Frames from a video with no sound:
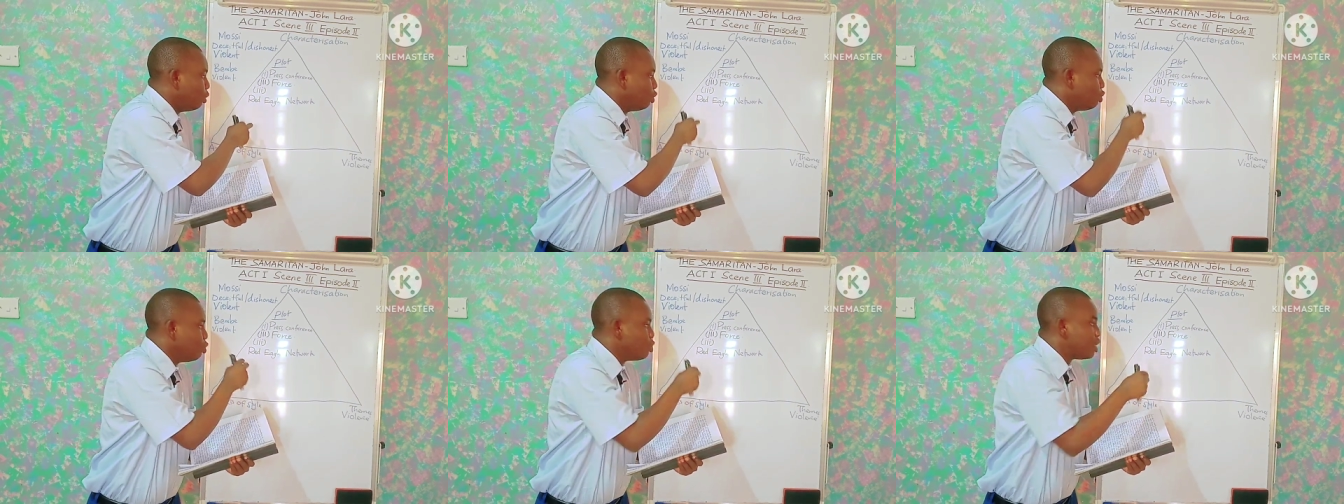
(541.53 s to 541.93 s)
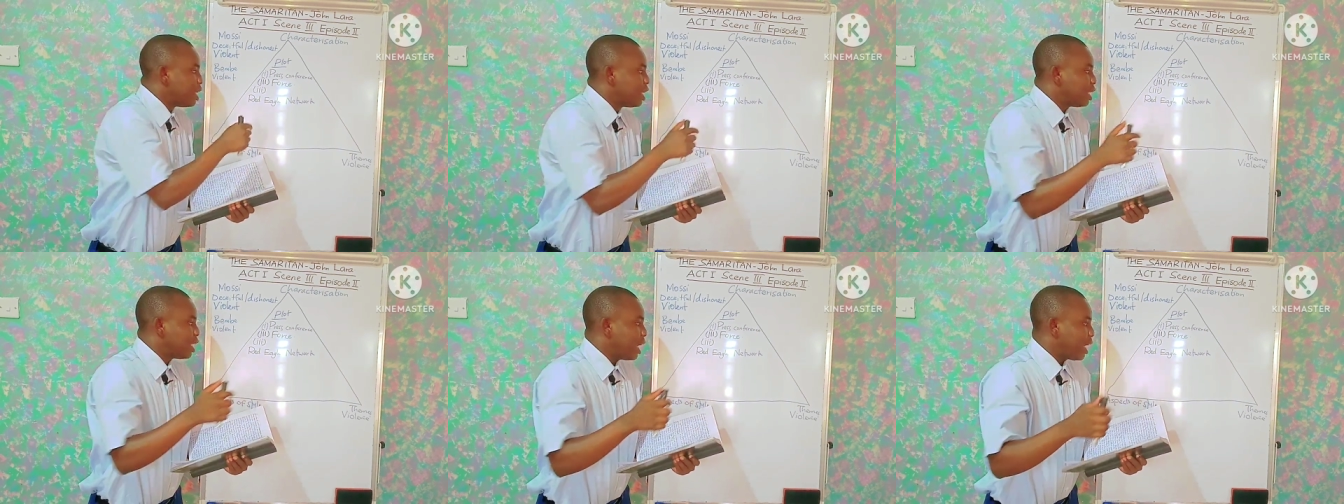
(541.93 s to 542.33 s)

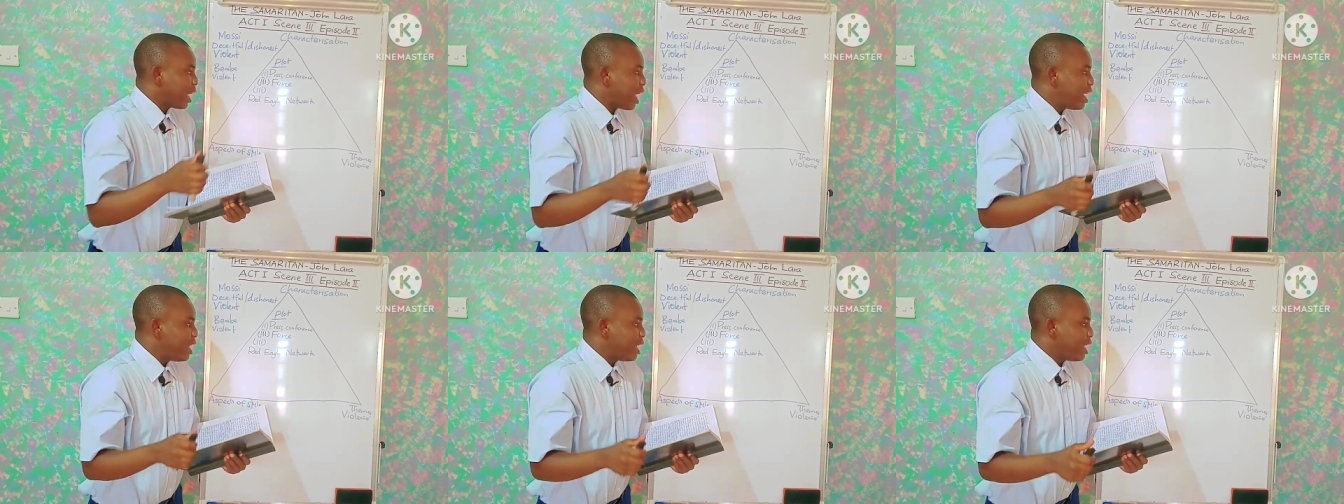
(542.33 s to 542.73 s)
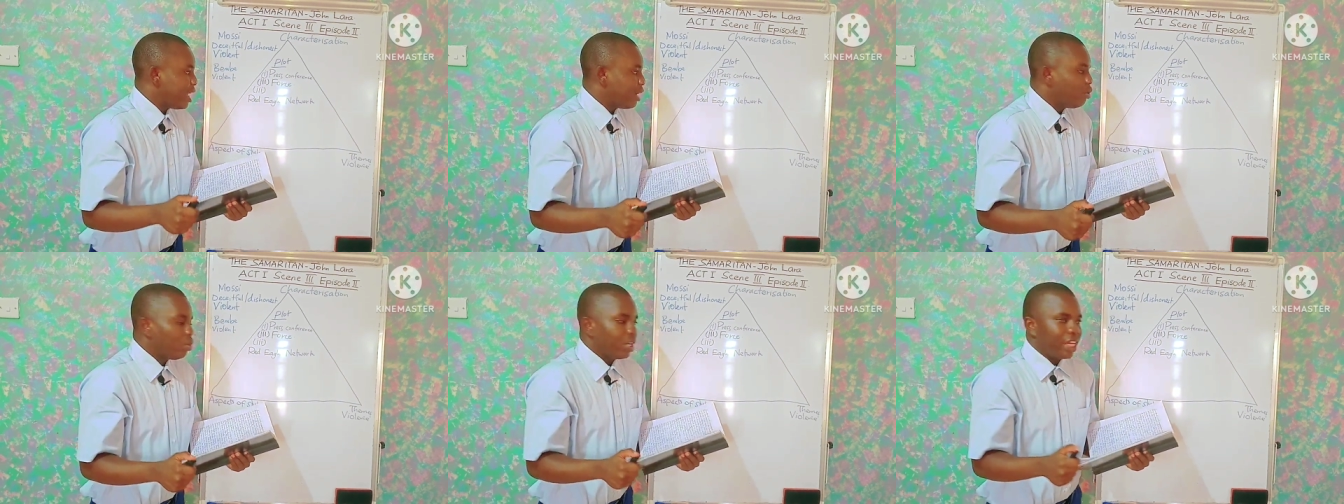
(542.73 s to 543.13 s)
using the Red
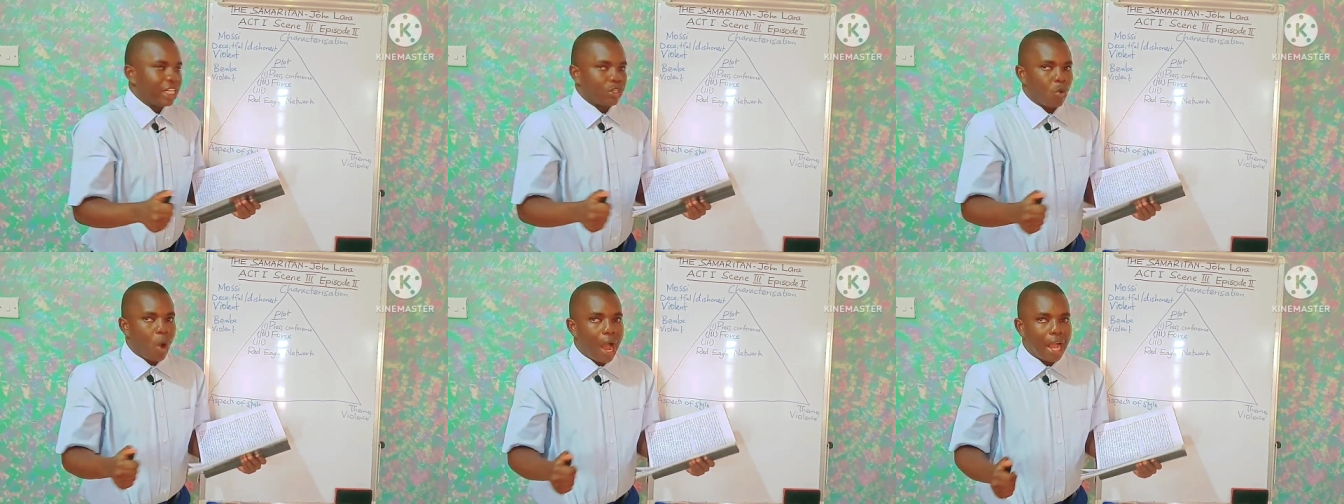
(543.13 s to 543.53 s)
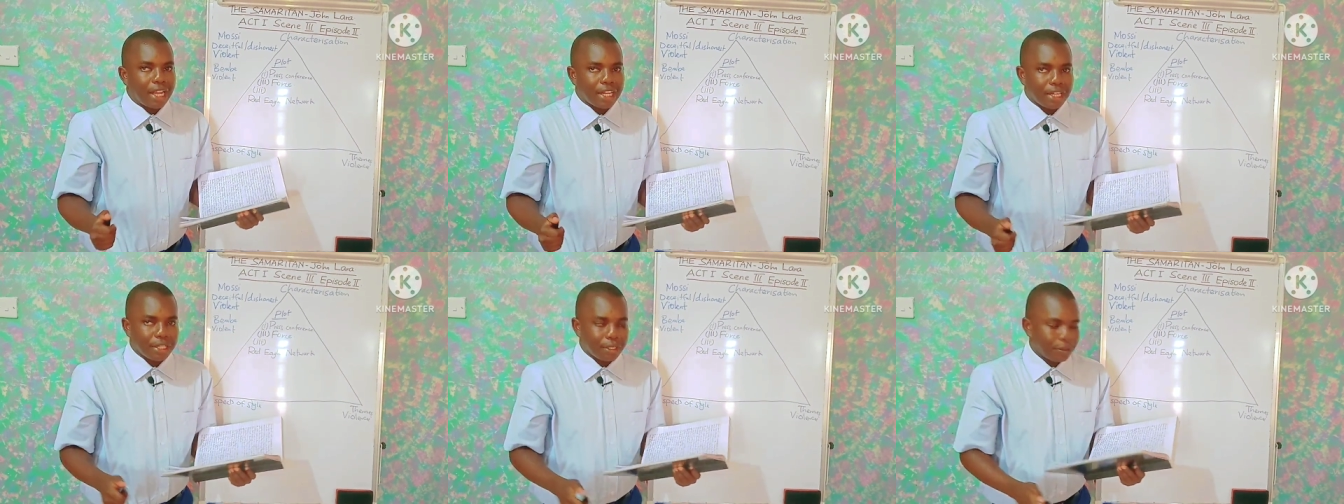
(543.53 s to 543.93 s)
Eagle
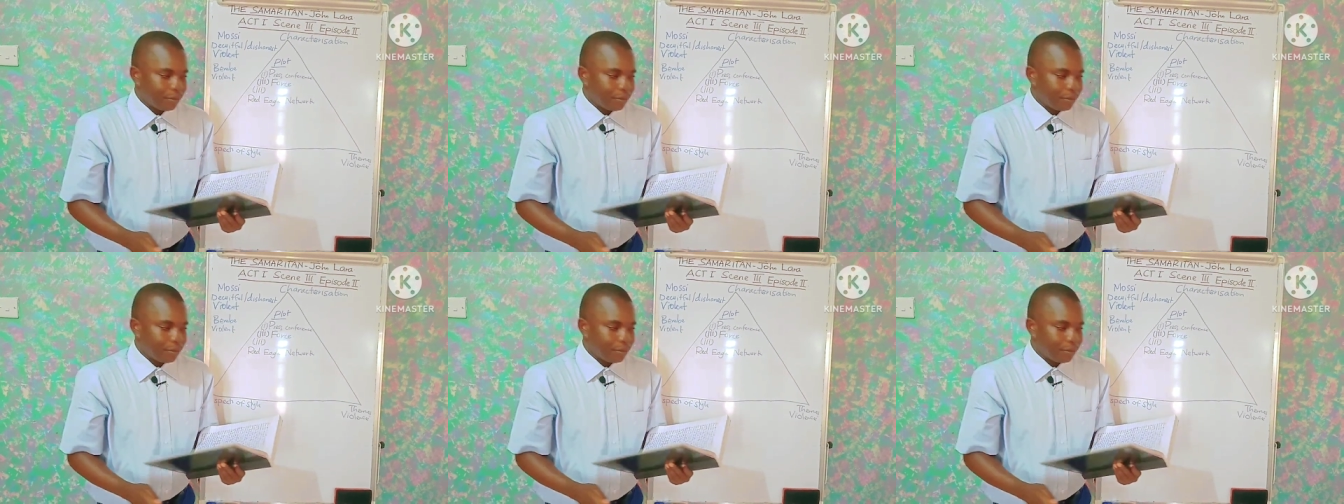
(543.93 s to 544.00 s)
Network,